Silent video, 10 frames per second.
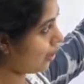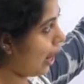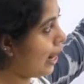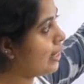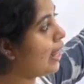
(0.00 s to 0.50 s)

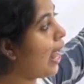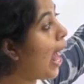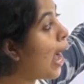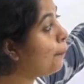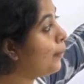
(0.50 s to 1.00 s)
Under
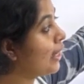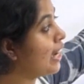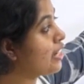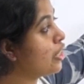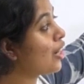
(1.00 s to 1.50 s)
the
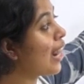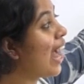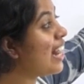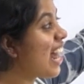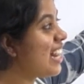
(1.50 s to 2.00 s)
application
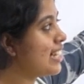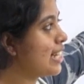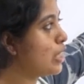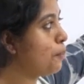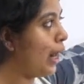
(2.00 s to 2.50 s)
or
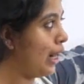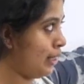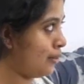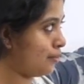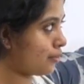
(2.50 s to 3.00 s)
analysis
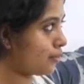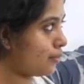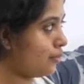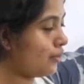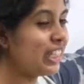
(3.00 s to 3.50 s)
part,
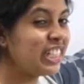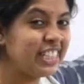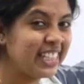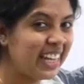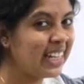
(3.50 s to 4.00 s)

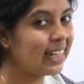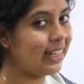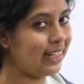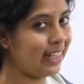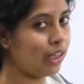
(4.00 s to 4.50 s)

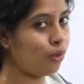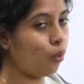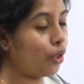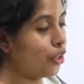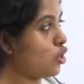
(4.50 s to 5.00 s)
generally,
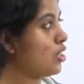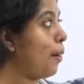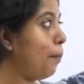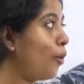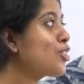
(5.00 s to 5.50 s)
what you're
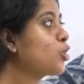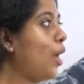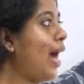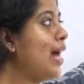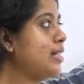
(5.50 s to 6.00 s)
supposed to
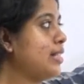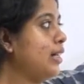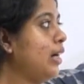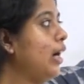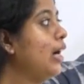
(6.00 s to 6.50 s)
answer
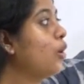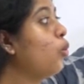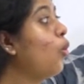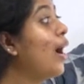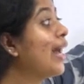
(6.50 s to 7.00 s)

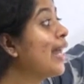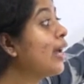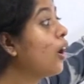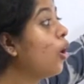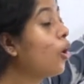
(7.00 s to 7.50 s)
are why
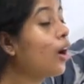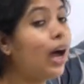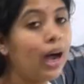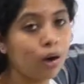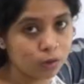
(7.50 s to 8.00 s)
or
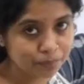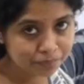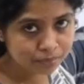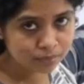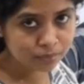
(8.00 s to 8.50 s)
how.
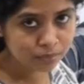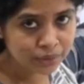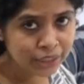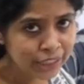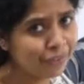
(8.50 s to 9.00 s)

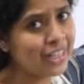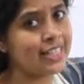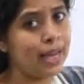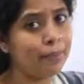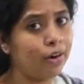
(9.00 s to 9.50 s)
If it
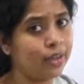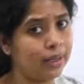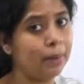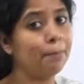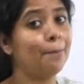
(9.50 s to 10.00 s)
is about
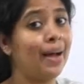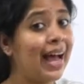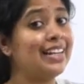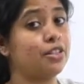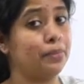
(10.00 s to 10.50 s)

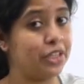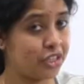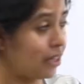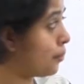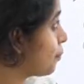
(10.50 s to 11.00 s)
manned
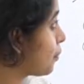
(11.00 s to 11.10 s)
mission,